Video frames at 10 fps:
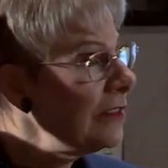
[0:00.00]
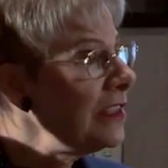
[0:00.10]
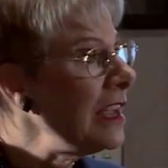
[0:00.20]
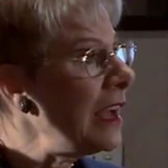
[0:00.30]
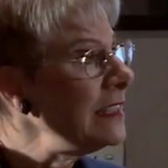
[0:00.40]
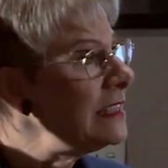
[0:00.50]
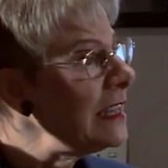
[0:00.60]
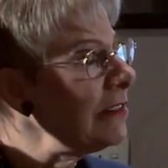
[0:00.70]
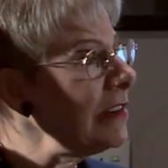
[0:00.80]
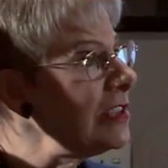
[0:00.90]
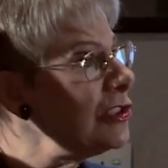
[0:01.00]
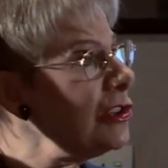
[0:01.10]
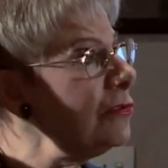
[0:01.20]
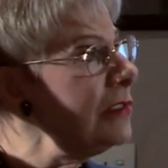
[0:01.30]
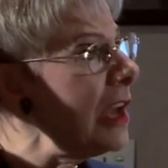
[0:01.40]
The idea is
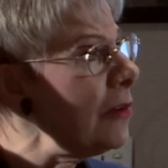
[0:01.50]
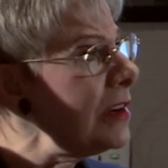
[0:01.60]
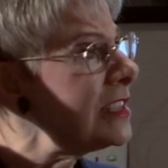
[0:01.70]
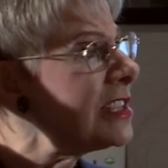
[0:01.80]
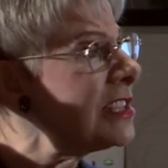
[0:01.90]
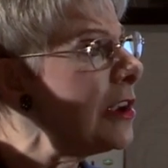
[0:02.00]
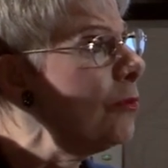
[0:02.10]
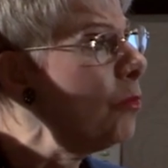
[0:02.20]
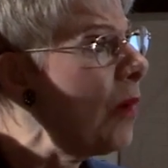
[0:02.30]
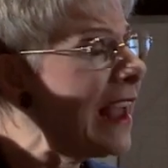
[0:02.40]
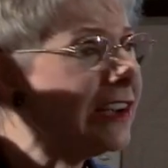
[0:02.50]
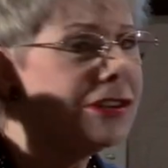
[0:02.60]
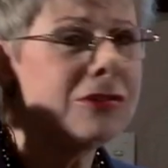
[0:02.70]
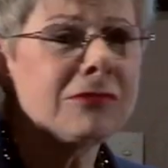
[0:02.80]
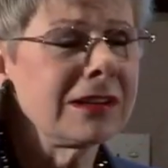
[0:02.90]
you know it so well
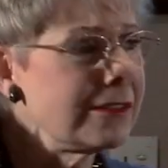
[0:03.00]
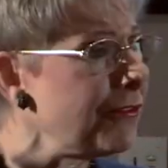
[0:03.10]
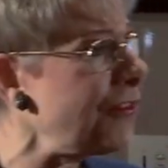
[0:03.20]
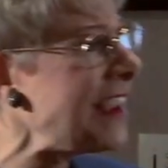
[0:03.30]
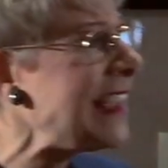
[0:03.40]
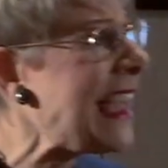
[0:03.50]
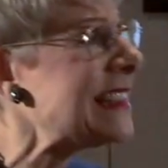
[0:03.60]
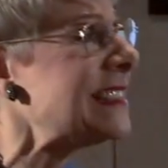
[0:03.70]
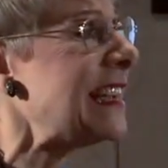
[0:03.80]
you can forget